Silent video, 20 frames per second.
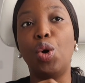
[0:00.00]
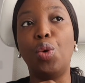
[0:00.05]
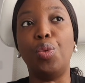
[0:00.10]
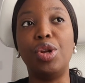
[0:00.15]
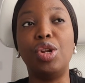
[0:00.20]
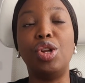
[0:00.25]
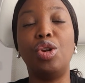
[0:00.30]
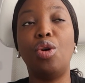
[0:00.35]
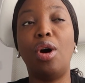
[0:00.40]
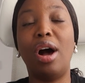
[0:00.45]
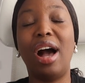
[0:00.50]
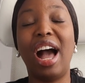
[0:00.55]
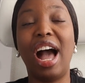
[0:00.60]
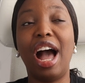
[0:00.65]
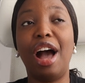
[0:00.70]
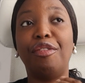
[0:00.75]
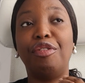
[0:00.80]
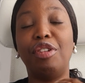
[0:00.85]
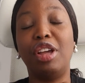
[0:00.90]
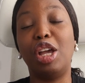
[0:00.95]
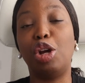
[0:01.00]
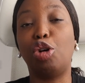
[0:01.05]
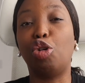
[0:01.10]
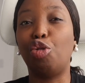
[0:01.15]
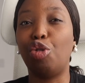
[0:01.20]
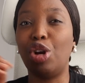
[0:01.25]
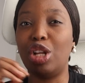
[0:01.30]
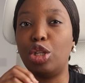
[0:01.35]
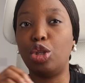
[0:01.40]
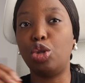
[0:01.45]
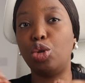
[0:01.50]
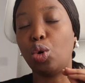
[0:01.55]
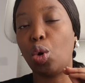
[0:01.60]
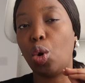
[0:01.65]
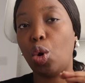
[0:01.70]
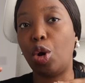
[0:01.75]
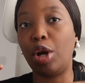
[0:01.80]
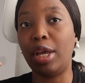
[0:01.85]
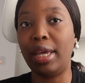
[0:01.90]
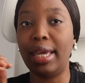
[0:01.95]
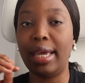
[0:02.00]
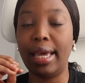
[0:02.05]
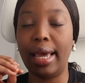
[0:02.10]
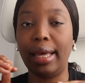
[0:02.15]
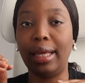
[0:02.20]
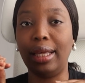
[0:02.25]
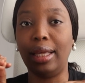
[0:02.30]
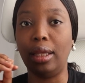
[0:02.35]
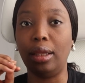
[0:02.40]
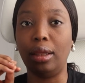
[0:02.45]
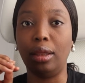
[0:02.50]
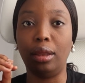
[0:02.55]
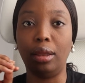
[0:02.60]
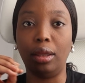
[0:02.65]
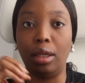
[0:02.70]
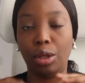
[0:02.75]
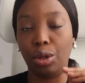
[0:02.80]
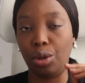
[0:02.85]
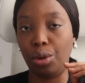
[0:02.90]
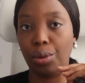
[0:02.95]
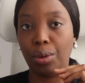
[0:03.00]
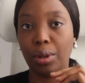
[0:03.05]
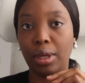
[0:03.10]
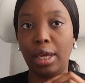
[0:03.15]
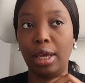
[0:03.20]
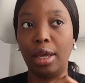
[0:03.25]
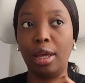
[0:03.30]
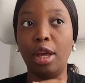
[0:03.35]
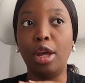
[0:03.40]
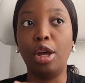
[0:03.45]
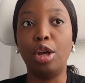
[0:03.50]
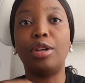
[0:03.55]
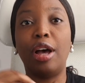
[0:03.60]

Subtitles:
we did not have a credit score here in the UK.